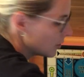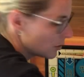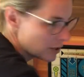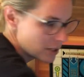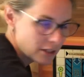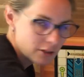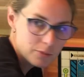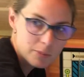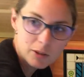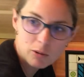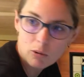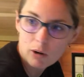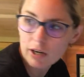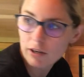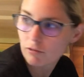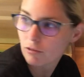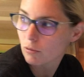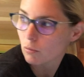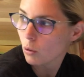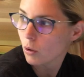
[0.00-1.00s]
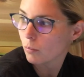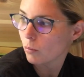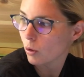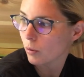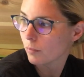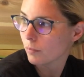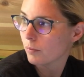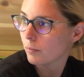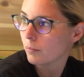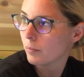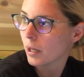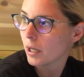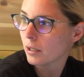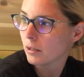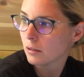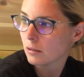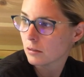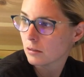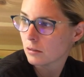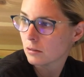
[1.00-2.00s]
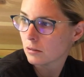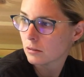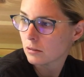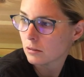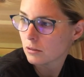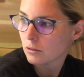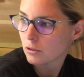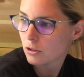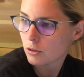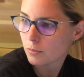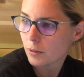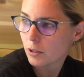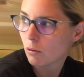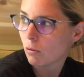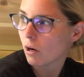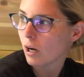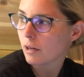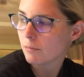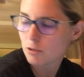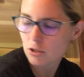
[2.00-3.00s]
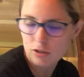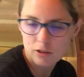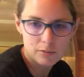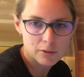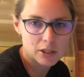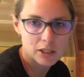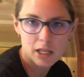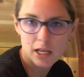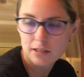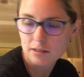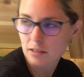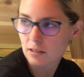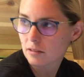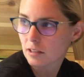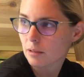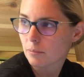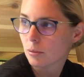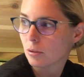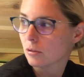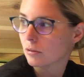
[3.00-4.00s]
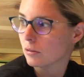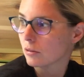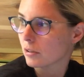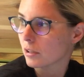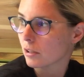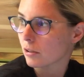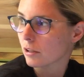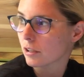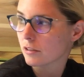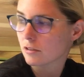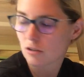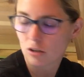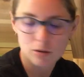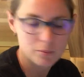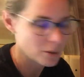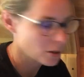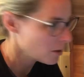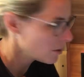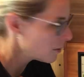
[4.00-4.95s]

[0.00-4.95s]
You guys have to be quiet for one more. Ben, just be quiet. I'm just on my last example, and then I can stop.